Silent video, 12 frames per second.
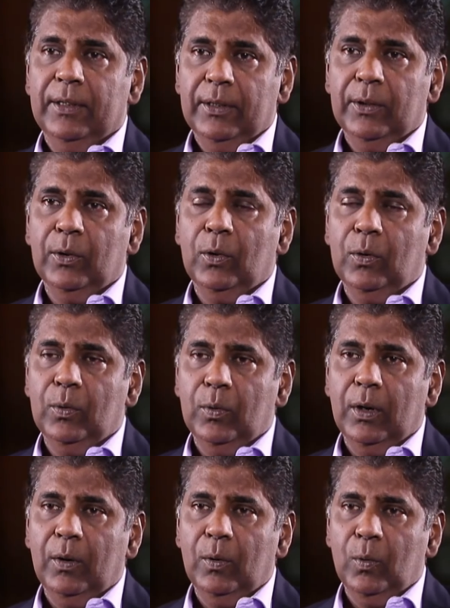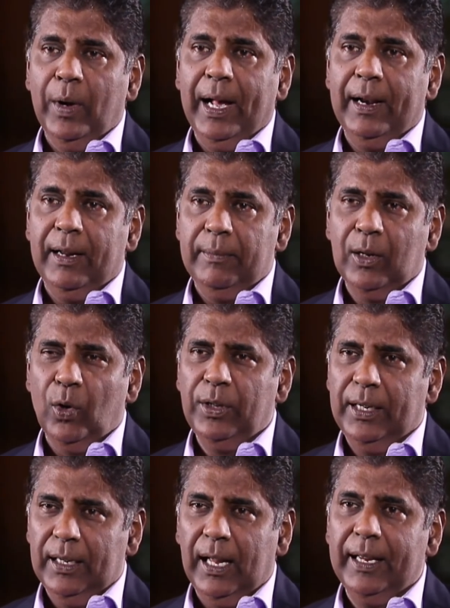who wear a
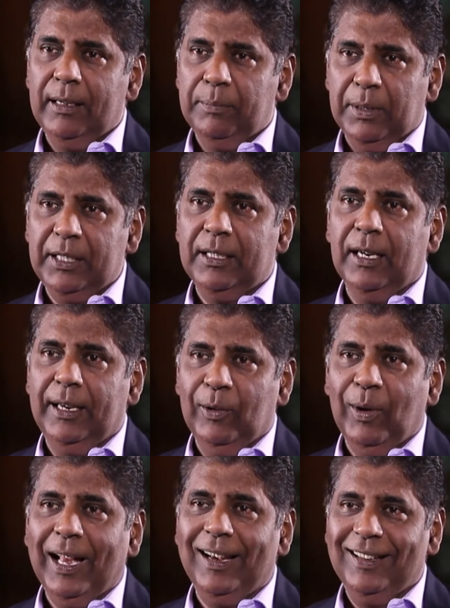clothing line particularly well,